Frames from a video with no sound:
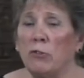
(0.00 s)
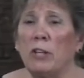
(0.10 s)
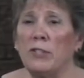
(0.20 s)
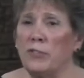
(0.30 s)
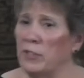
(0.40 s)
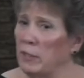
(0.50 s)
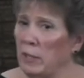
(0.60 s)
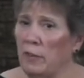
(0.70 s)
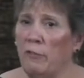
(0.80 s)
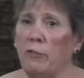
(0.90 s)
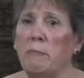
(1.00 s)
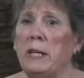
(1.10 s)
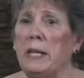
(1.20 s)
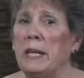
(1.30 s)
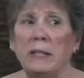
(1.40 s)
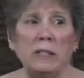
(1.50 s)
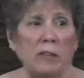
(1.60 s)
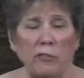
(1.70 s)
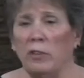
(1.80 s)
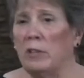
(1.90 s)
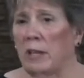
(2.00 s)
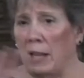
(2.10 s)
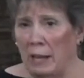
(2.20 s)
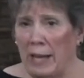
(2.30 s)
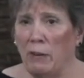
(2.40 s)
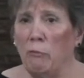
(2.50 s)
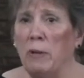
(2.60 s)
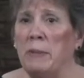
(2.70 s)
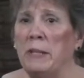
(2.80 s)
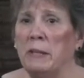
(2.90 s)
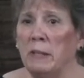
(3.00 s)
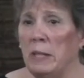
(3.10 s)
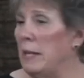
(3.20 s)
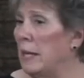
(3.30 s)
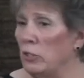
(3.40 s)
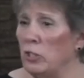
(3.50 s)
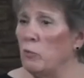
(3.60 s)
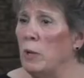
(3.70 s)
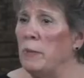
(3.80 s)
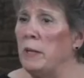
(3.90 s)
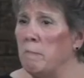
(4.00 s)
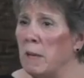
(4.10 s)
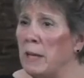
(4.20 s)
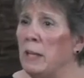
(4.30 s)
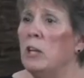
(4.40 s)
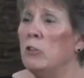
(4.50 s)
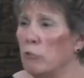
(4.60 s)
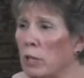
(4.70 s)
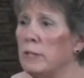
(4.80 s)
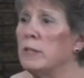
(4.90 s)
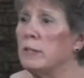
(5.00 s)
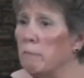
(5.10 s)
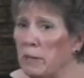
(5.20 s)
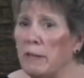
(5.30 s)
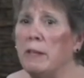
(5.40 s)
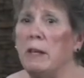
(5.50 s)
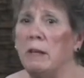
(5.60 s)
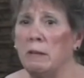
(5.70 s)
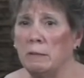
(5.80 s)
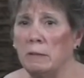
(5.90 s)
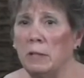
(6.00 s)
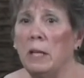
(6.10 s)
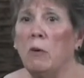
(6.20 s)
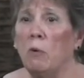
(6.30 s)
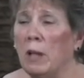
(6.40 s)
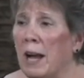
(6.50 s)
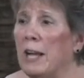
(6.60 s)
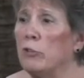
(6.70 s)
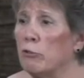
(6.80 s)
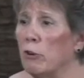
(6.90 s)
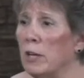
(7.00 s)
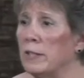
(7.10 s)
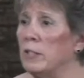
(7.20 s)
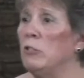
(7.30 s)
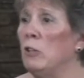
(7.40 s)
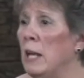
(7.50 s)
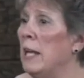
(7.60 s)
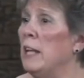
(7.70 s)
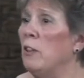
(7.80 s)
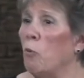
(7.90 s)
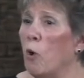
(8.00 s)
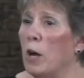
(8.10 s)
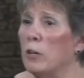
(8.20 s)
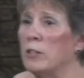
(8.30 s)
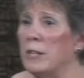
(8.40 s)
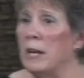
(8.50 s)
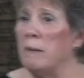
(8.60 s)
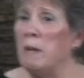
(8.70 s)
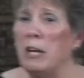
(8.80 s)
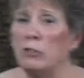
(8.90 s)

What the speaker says: Trust for me and for a lot of women, and not just women, men, trust is a big thing. Well, I trust in the waters that I'm